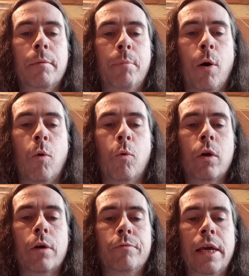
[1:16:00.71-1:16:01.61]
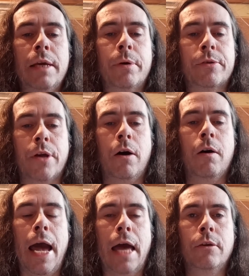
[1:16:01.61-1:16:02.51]
Paul,
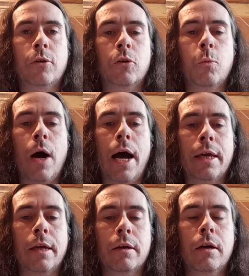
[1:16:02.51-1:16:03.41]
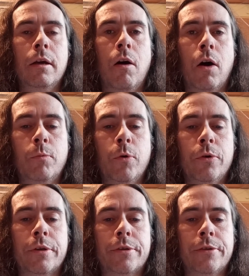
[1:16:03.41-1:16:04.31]
ReBISAR and Dwayne, I
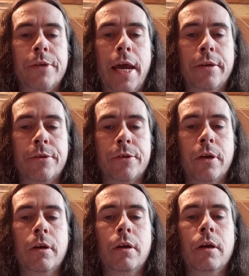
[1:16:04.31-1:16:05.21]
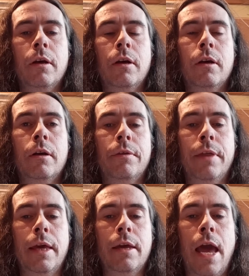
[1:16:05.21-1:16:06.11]
would suggest.
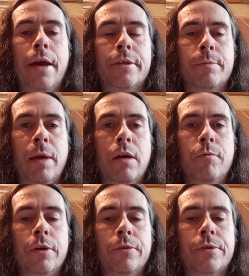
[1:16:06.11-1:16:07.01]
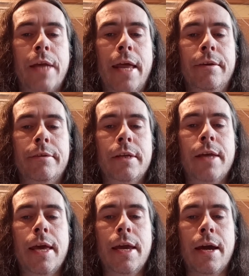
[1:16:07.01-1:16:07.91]
The experience ended
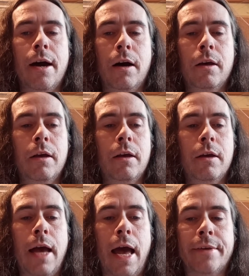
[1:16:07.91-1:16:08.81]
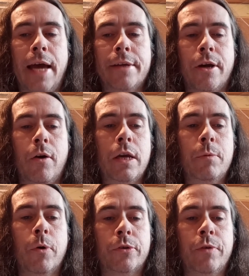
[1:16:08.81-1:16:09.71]
here, and as I
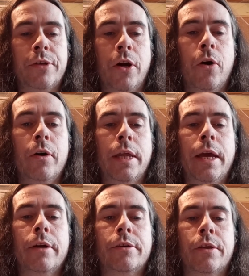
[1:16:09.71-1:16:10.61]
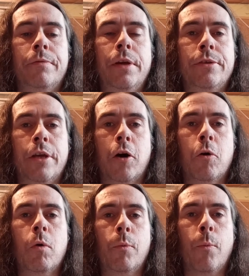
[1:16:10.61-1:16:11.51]
was returning to the
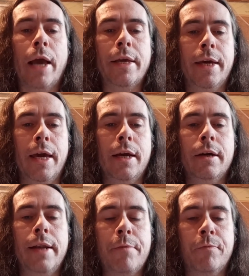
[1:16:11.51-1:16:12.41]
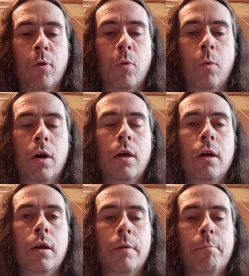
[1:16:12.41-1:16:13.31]
physical waking level,
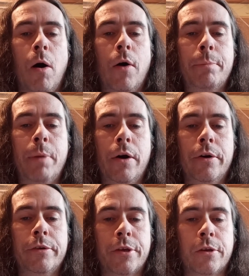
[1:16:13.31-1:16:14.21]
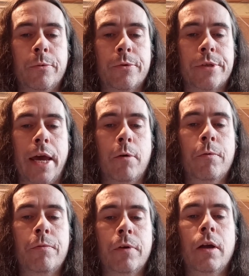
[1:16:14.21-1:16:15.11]
my personal
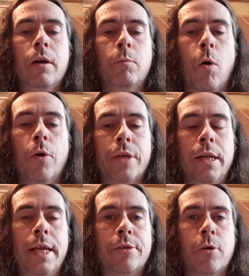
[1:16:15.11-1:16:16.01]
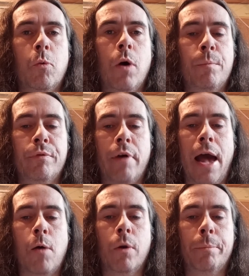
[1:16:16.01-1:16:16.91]
self was a little
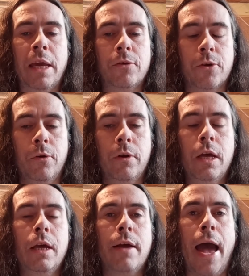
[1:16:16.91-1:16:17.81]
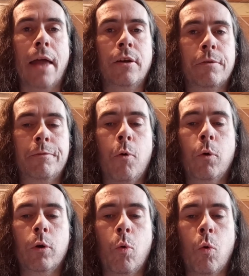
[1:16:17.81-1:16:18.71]
brow-beaten and
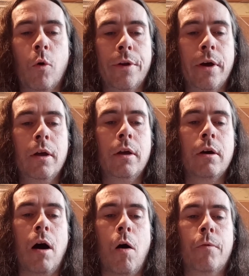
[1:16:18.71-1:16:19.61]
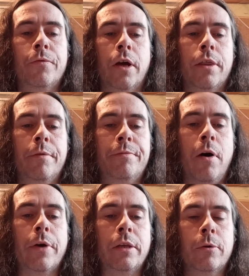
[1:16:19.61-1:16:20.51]
forlorn after the
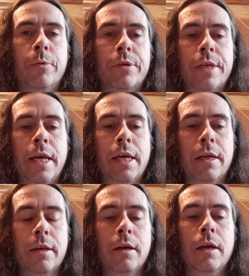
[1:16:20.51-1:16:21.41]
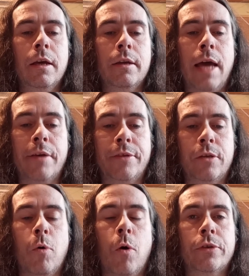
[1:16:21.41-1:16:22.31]
final scene, as
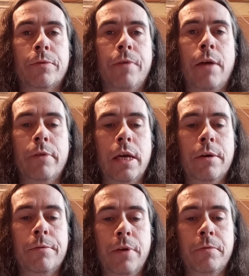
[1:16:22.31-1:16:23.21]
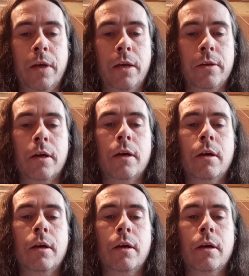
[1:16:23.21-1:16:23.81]
it was very vivid.